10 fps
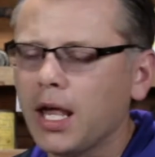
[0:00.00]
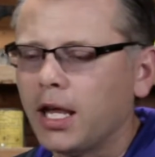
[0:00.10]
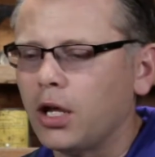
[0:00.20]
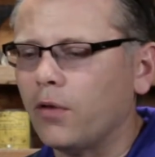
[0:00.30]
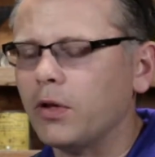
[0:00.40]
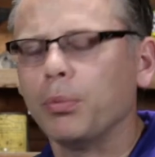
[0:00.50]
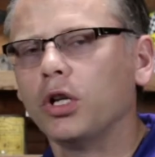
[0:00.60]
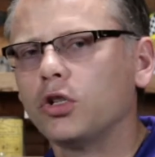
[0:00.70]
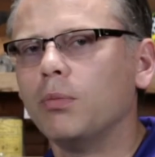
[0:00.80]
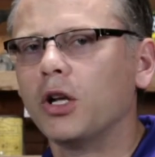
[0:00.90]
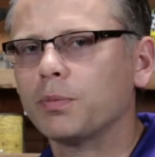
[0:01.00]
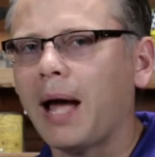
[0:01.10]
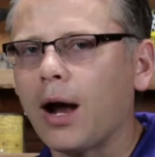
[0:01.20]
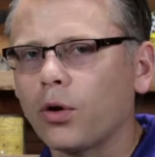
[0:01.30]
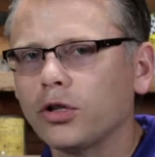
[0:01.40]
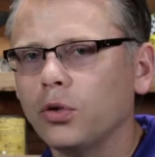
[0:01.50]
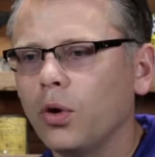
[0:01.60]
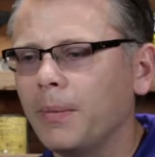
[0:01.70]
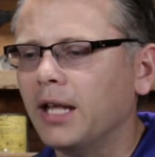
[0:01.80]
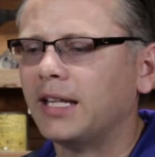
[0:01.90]
You know, if you put too much power to
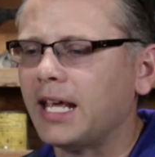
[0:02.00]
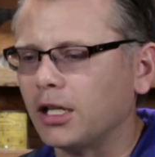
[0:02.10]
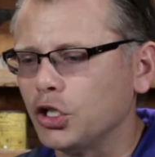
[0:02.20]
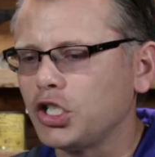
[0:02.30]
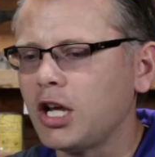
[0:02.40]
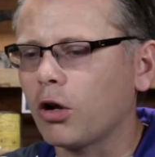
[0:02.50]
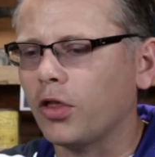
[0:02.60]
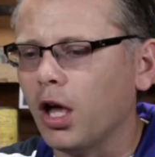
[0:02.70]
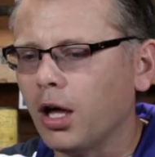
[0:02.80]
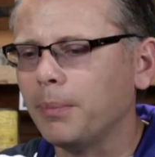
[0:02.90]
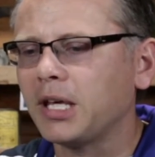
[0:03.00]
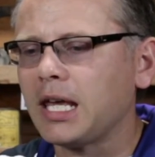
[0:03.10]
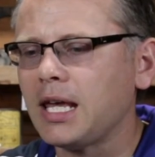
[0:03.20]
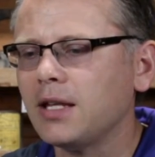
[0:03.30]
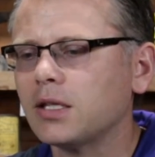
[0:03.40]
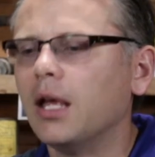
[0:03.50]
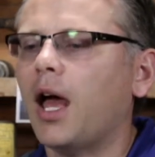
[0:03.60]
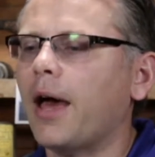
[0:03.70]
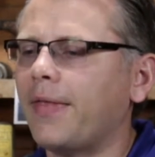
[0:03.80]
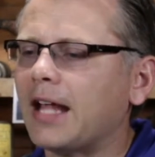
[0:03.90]
them, they can shear the hub keys.
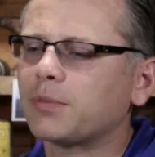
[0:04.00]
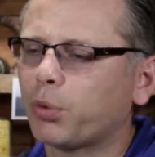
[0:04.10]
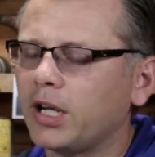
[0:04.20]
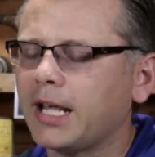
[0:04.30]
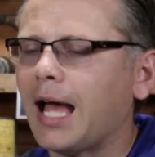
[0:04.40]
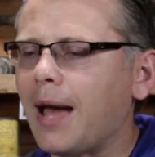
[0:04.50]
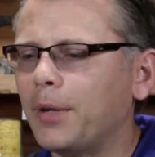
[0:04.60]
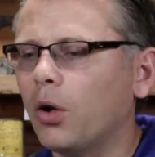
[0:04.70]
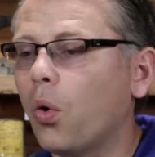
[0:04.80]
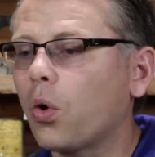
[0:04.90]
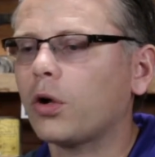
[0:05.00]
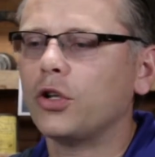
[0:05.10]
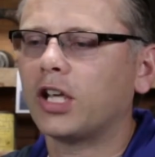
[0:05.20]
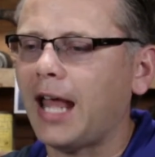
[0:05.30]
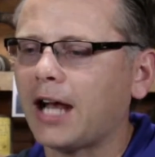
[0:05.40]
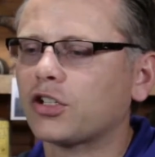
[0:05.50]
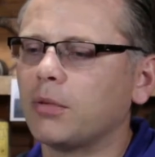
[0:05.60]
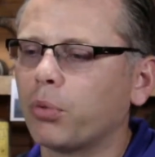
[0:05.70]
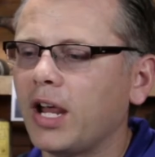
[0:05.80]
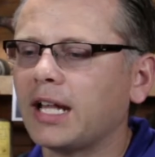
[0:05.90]
That's pretty common. Or you can actually
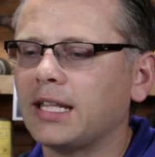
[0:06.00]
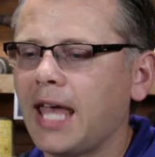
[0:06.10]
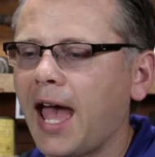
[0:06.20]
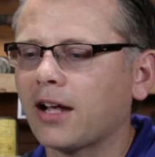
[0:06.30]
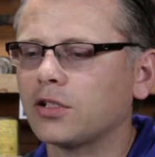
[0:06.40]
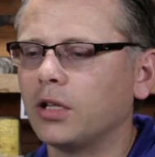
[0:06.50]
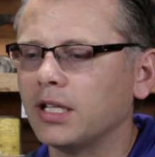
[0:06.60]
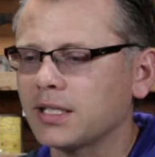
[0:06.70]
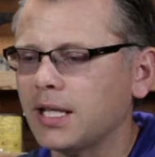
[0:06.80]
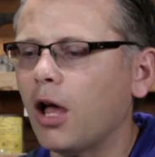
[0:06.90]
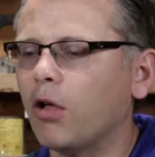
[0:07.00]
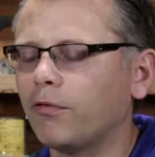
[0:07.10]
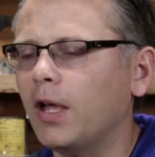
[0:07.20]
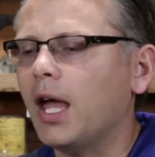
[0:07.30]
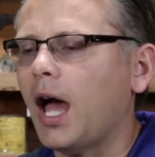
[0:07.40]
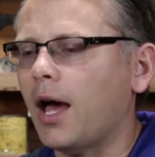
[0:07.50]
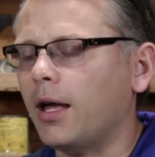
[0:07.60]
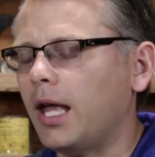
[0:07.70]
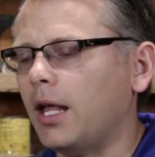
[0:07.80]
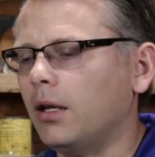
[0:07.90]
break the axle itself.
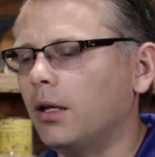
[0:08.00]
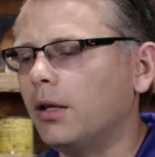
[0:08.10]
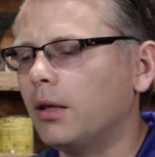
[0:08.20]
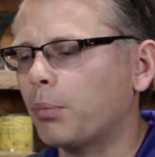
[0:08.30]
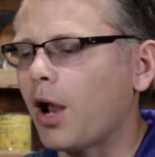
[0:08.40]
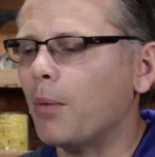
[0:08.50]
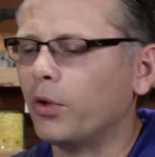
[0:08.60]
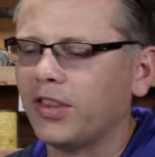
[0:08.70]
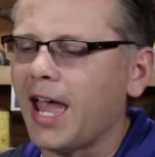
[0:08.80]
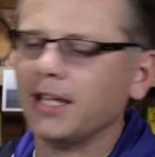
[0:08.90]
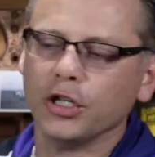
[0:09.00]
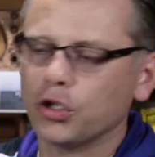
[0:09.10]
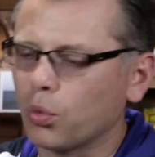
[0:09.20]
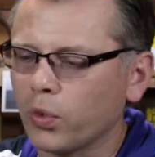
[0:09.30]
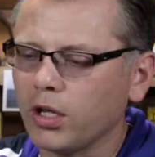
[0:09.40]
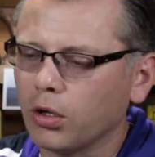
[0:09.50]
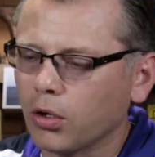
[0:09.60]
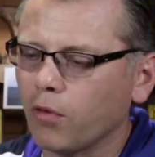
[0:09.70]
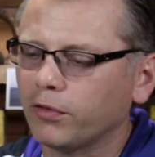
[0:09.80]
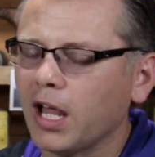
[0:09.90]
And the problem with that is your wheel will
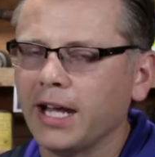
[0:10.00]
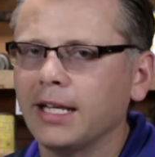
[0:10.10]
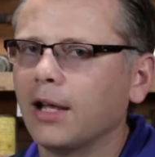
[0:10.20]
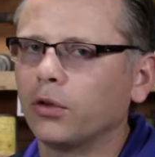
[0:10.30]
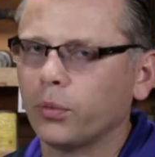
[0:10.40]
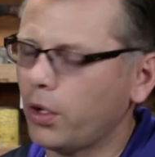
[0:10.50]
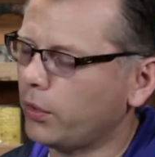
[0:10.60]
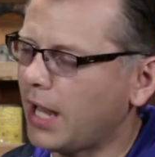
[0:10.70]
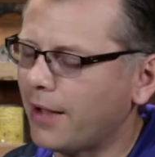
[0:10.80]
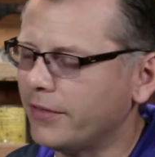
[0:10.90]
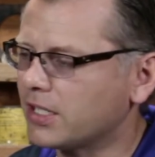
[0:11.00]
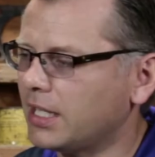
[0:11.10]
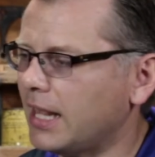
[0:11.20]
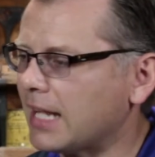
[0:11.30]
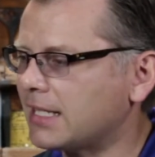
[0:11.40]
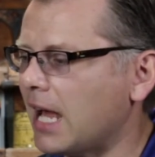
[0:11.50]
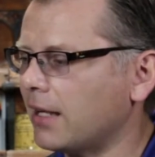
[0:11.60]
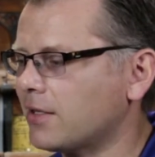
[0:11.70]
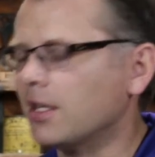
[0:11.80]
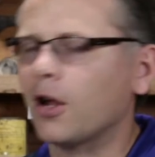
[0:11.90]
go flying down the road. And obviously, that's not
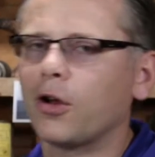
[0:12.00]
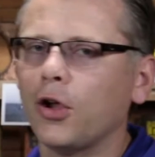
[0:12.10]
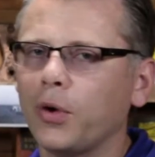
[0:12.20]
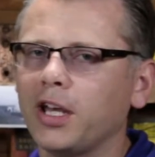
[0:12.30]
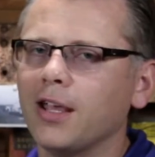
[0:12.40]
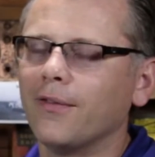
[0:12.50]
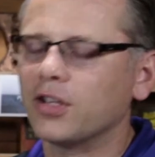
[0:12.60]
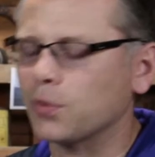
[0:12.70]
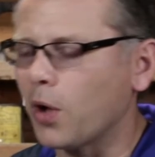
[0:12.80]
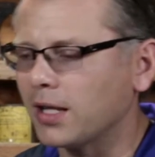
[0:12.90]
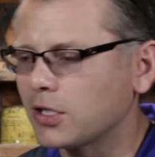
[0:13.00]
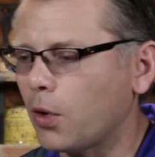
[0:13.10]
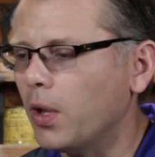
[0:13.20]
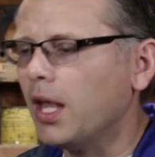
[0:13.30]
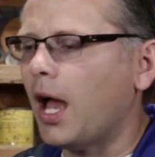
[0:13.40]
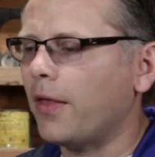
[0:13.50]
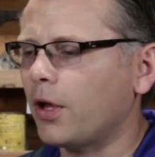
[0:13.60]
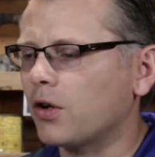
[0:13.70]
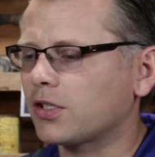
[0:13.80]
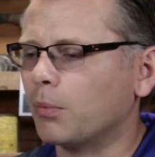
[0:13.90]
a scenario any of us want. So
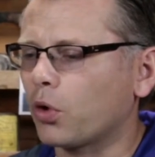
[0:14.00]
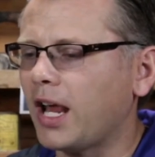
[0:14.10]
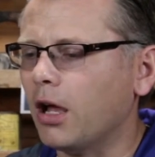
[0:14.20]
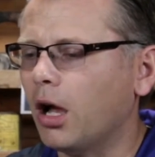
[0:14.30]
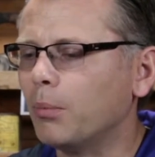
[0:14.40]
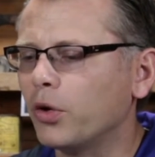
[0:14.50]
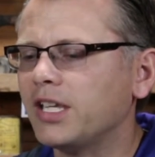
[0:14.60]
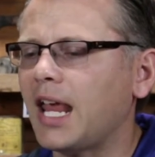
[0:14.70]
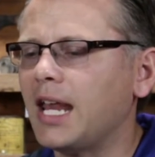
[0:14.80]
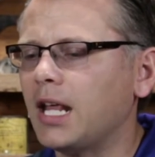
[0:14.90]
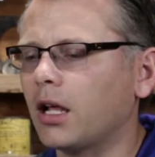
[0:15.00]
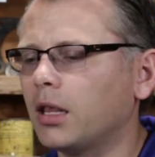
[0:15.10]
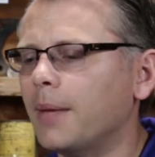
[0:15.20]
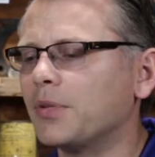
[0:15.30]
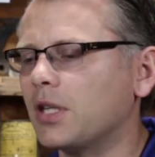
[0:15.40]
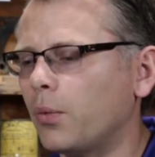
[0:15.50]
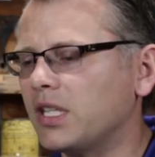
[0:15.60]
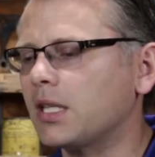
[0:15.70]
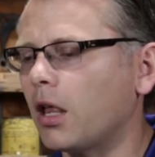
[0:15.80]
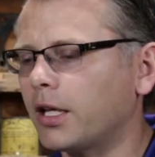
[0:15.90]
there are some great hub retaining clips that we
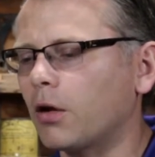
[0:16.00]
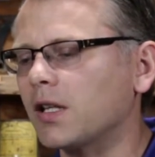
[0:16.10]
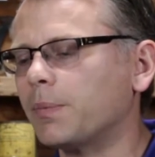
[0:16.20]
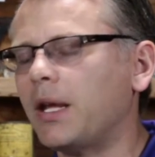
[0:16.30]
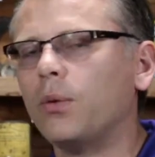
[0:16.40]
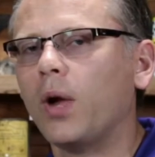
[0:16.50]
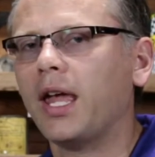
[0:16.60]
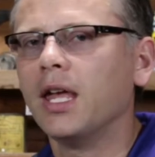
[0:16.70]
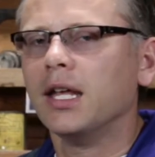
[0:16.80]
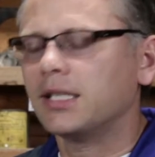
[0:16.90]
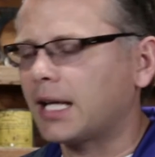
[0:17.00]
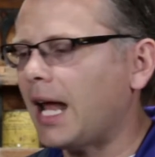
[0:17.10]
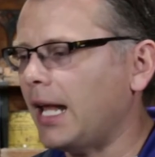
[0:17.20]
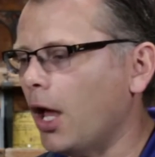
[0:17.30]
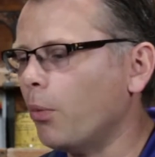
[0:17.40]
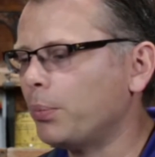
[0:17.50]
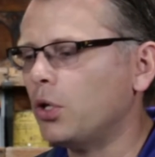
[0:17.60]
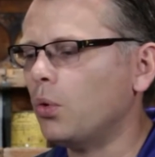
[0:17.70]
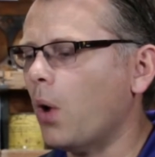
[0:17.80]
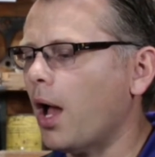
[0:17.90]
sell here at Speedway to kind of help
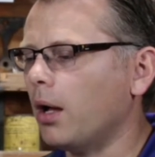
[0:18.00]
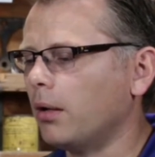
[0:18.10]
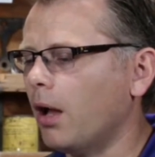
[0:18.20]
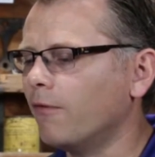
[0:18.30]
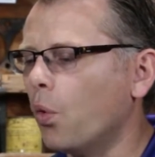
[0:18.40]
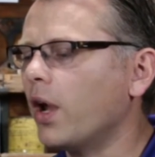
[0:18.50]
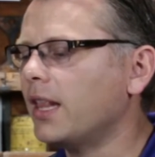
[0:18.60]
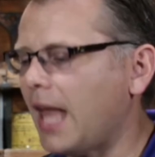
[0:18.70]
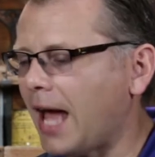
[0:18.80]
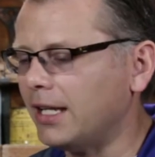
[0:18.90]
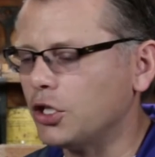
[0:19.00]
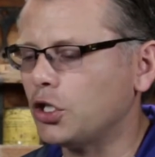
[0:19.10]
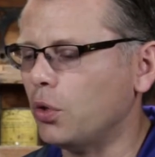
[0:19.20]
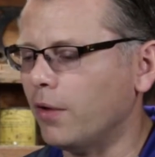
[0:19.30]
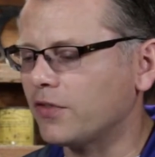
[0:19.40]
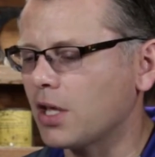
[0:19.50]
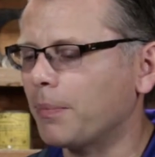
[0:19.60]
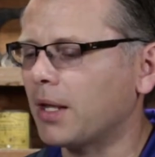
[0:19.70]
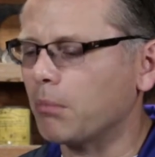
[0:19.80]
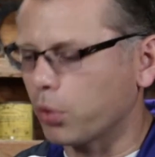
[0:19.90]
you avoid that issue. If
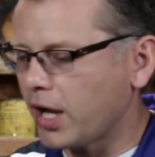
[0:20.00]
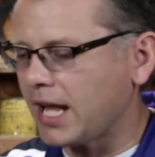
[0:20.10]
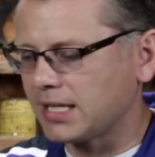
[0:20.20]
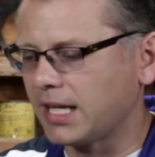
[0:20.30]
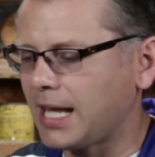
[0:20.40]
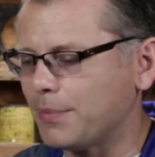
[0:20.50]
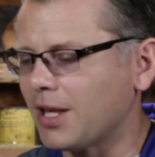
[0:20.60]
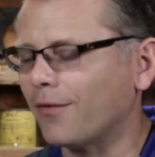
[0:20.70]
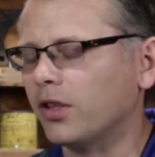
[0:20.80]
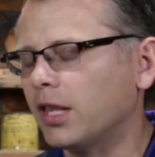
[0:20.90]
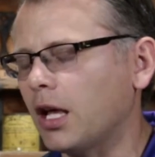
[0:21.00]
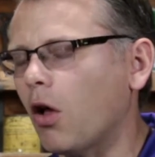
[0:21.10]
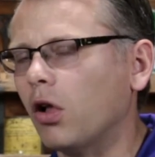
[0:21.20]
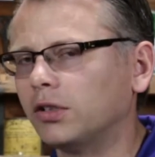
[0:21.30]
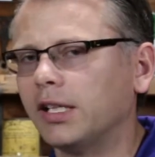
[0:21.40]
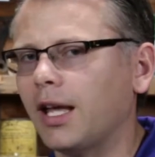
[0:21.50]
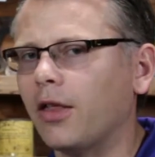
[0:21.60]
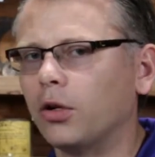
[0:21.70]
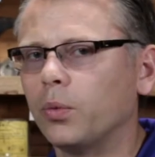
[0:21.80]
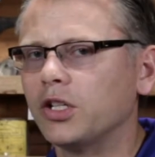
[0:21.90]
something breaks, it keeps everything all
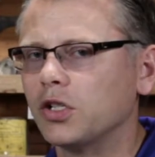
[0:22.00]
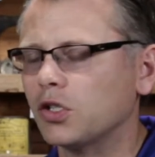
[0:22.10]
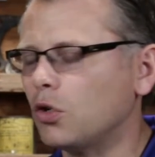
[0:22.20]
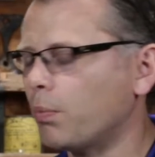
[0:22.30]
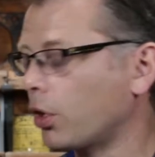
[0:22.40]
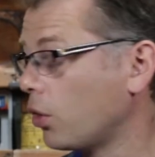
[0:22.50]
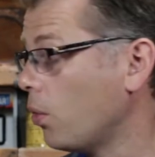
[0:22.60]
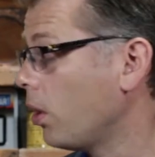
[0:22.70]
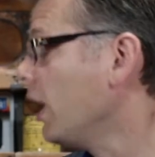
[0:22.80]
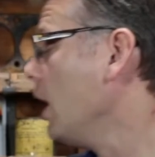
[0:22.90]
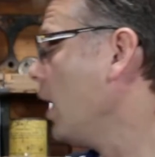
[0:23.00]
together, which is super cool.